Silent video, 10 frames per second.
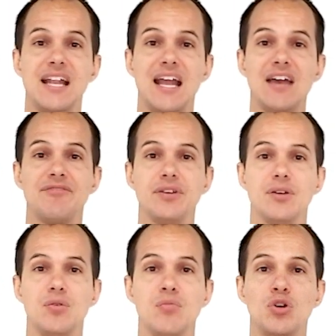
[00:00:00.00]
The
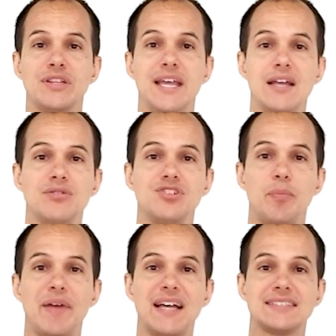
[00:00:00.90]
most commonly used
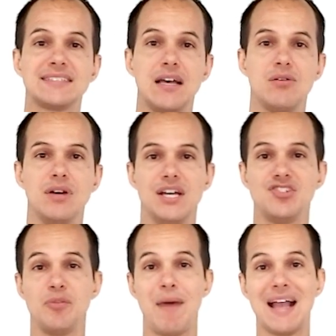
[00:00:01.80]
heat sources are
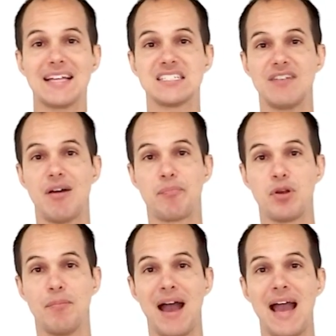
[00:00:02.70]
coal, natural
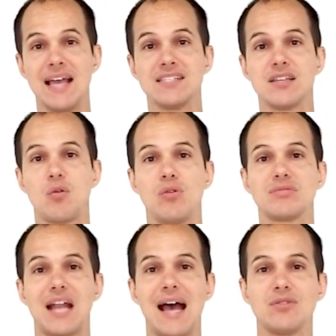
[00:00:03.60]
gas,
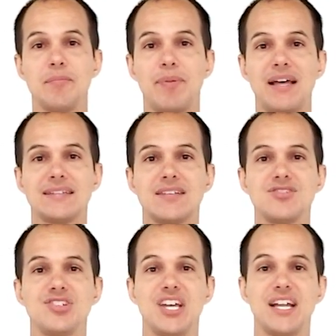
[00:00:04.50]
biomass,
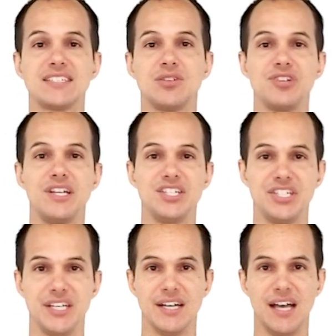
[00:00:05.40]
oil and nuclear
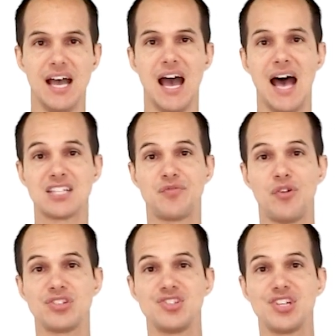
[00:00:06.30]
fission, which is
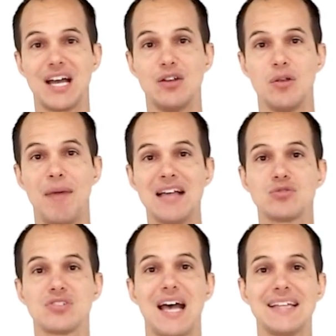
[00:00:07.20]
not very common
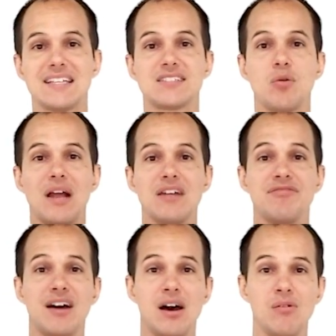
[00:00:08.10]
here.
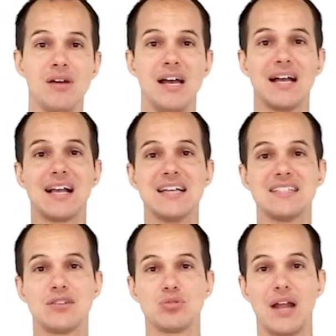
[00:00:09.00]
The efficiency
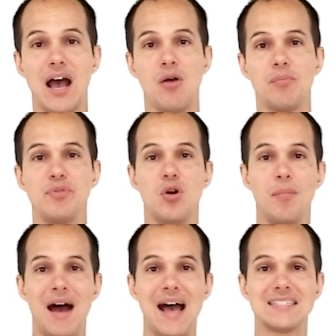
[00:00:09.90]
of the Rankine
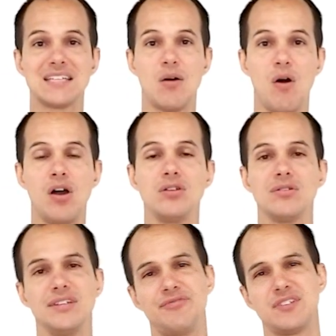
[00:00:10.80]
cycle is limited by
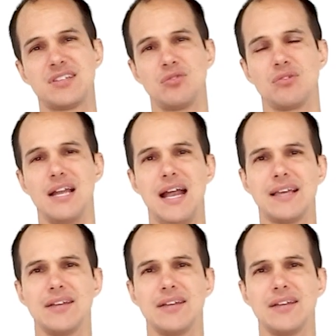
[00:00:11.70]
the working fluid.